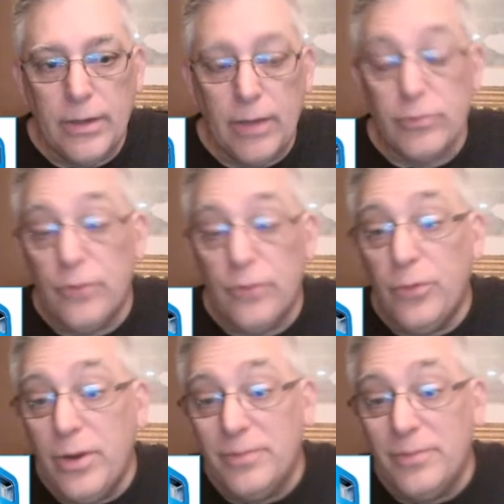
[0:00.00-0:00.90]

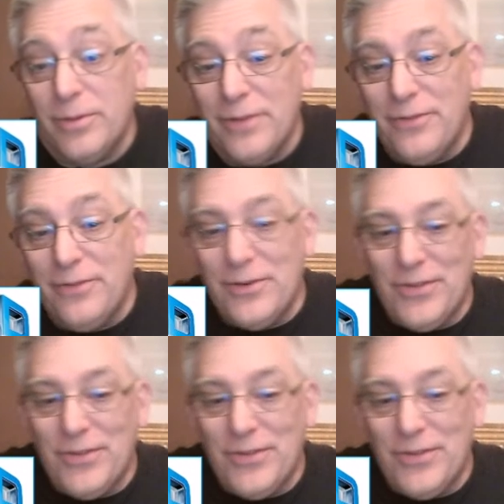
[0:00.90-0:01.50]
overwhelmed when I first,